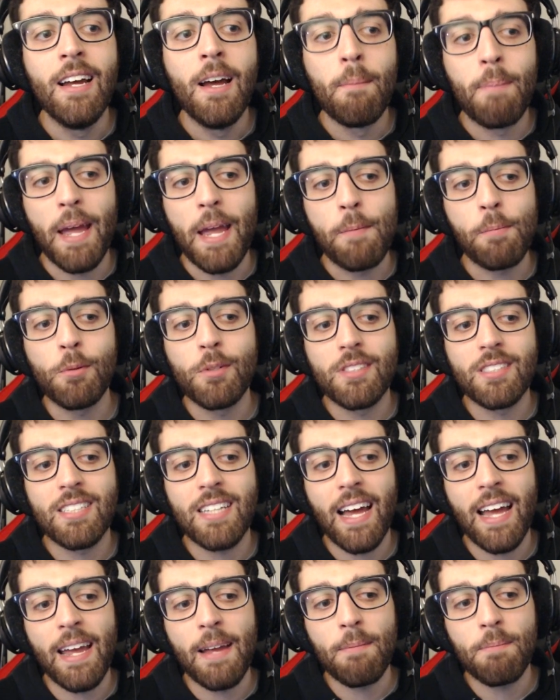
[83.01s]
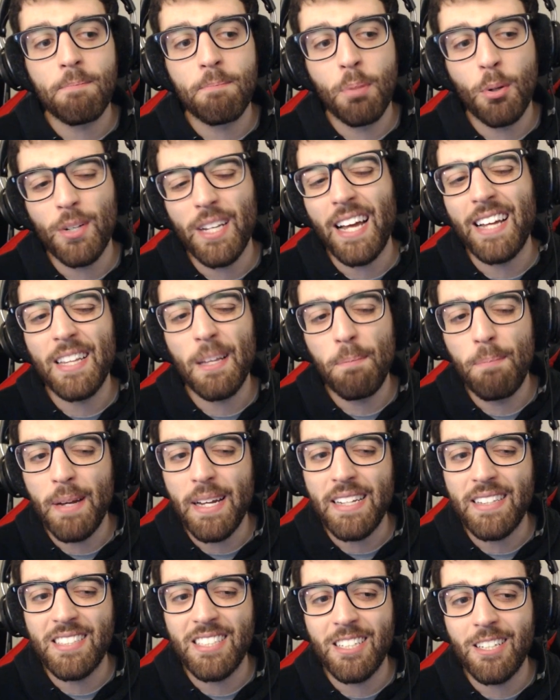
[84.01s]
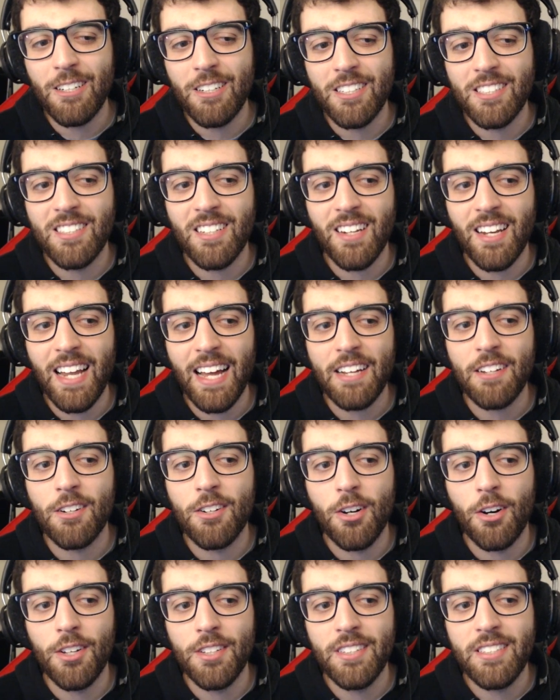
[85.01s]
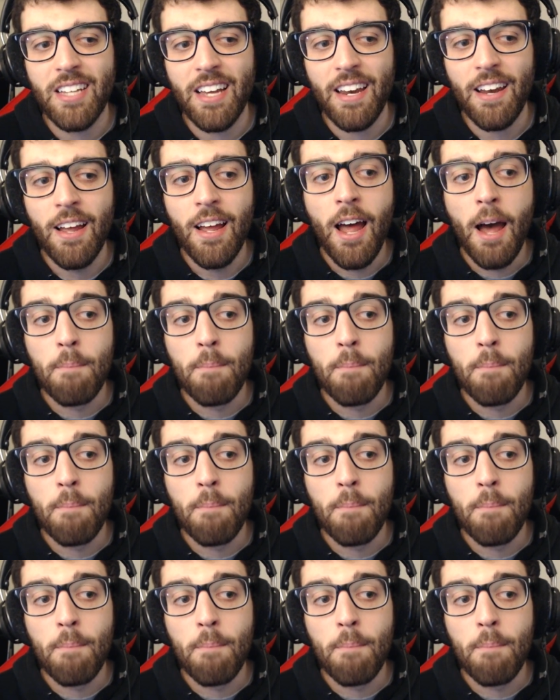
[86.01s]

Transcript: People would say put that in the B tier because of the lack of content,